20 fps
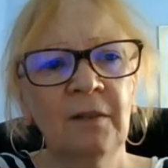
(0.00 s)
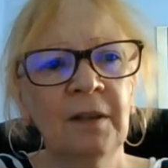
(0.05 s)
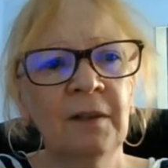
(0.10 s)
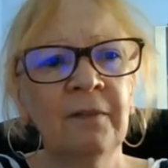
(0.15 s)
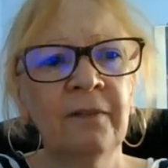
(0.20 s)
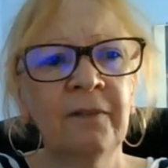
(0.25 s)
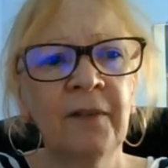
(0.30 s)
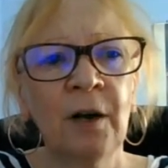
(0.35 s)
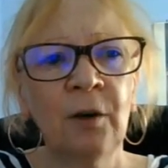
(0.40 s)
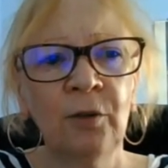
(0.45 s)
the
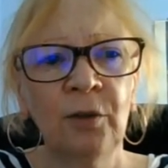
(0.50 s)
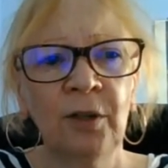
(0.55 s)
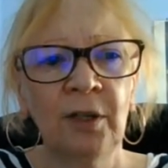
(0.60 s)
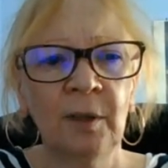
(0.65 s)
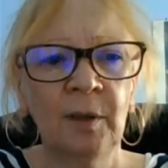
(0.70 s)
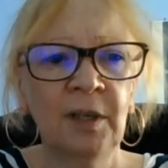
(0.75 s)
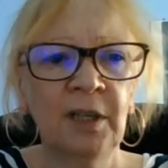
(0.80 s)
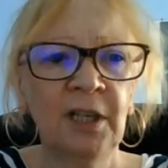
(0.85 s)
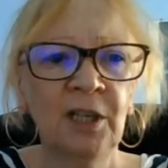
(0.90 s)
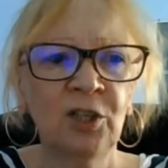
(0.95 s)
value
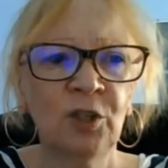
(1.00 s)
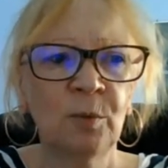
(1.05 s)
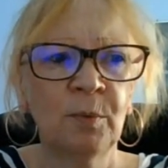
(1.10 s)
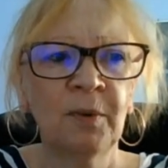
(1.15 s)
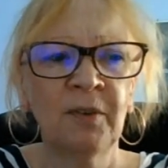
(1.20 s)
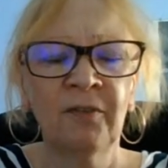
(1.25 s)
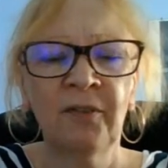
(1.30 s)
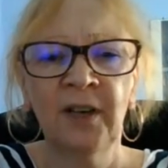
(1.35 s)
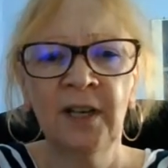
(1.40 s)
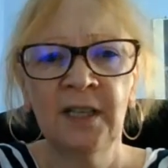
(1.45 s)
that nature
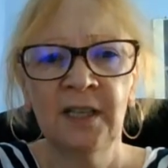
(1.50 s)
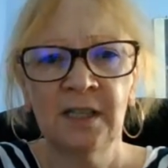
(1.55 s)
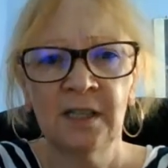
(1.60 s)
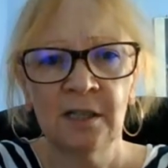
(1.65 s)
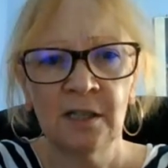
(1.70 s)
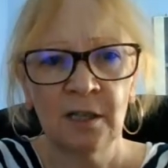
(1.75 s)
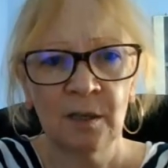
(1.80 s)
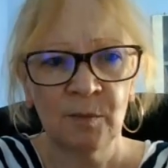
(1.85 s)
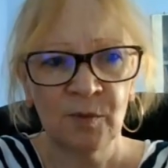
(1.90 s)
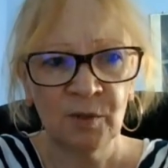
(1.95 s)
provides in
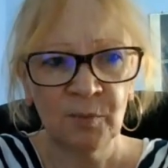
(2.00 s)
terms